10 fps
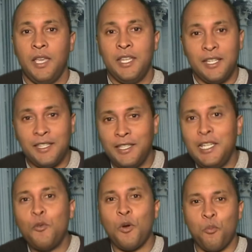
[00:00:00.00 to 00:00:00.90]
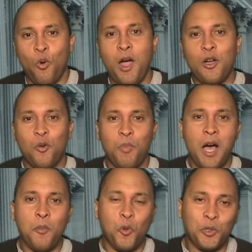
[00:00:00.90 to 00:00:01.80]
In a city where Barack
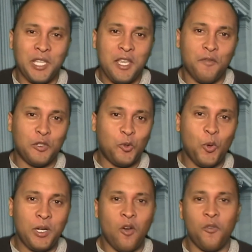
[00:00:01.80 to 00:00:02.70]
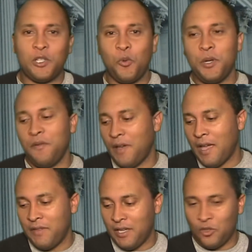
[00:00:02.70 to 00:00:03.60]
Obama was here for over
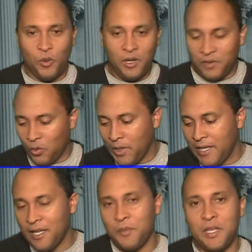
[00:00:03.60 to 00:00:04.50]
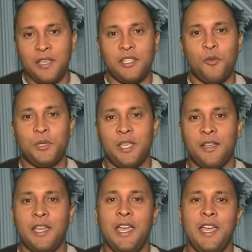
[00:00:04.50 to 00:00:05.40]
25 years, 20-something years he was here.